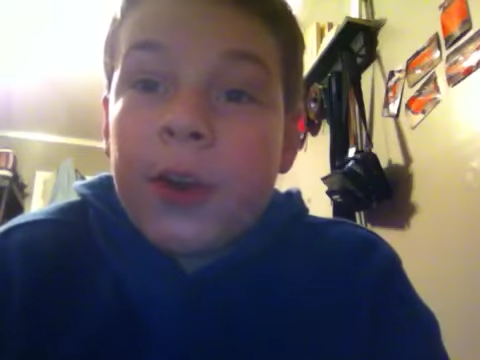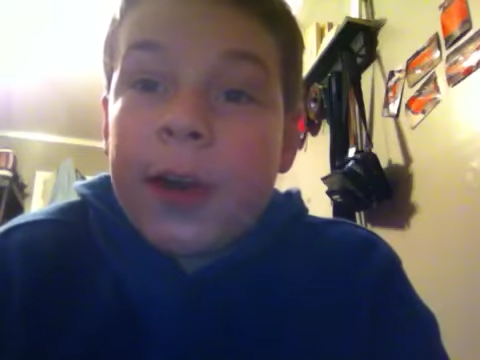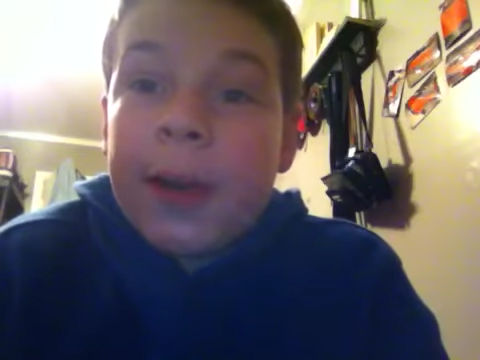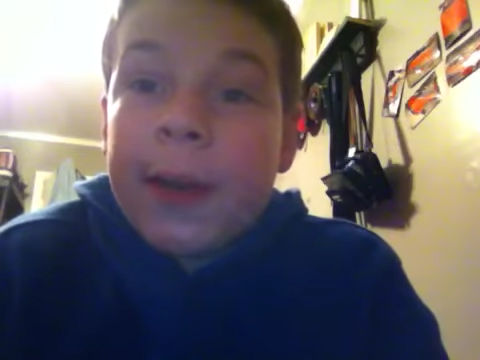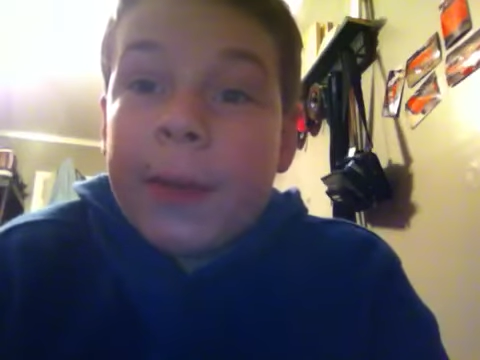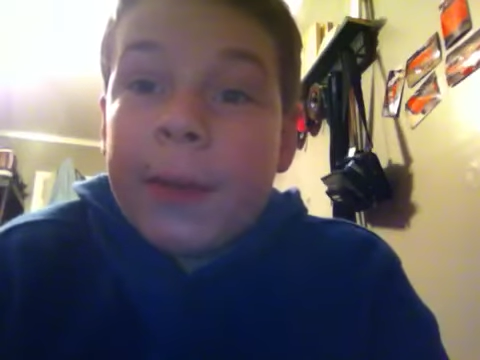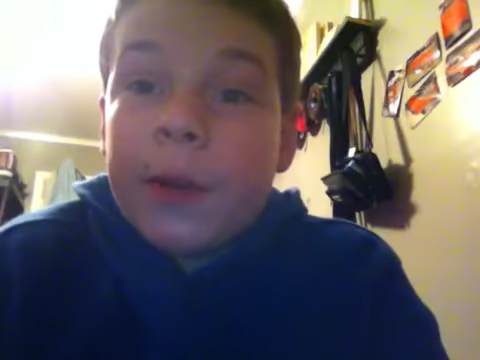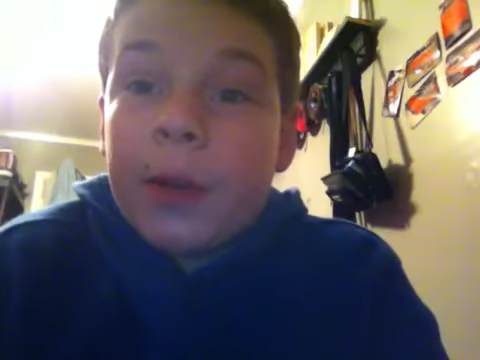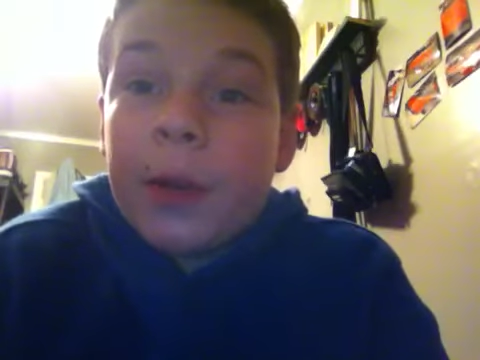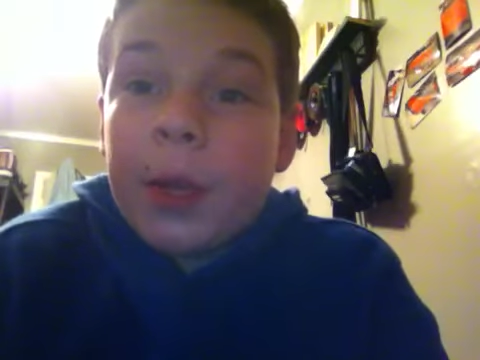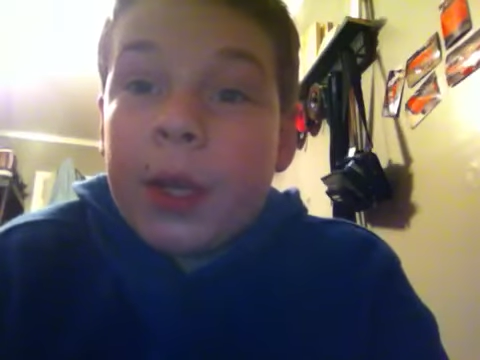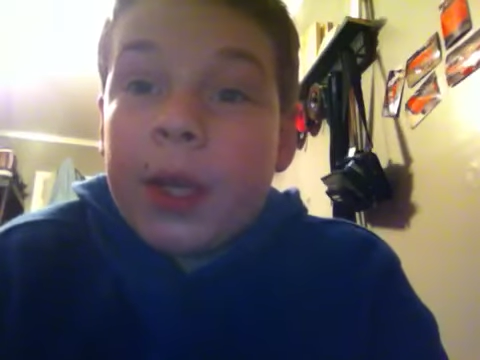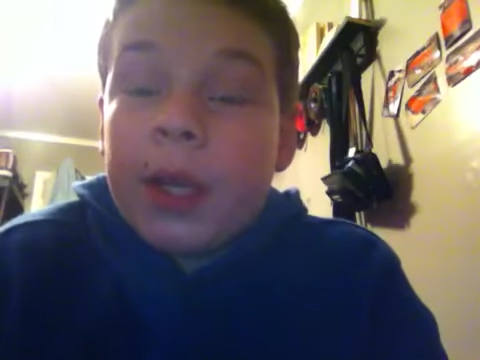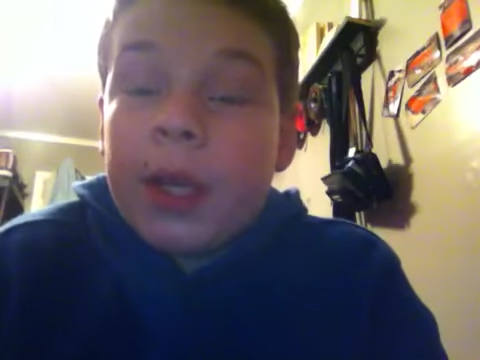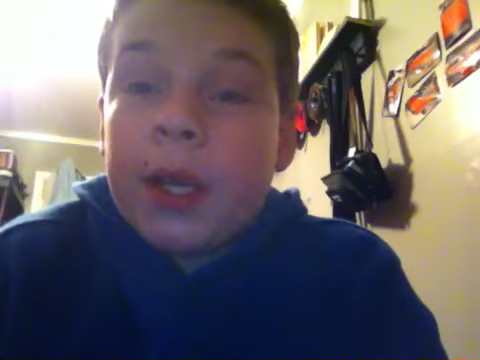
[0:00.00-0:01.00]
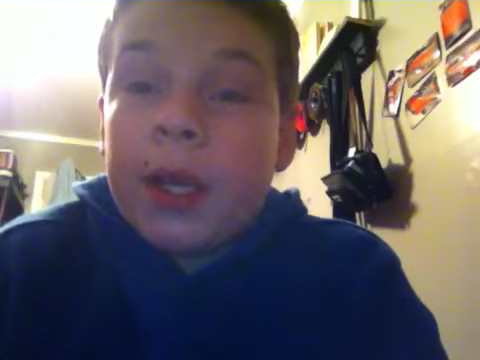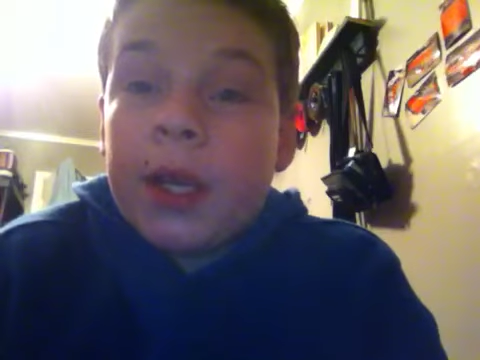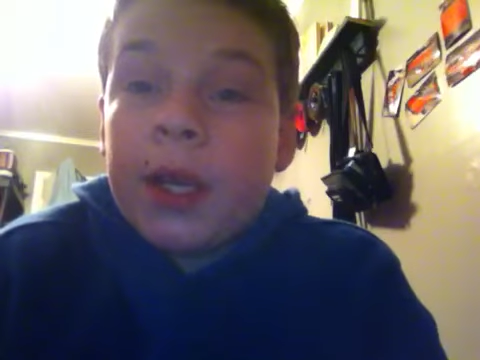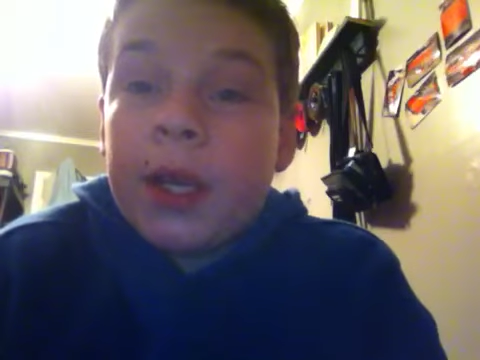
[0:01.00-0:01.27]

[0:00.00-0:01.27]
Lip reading: I am going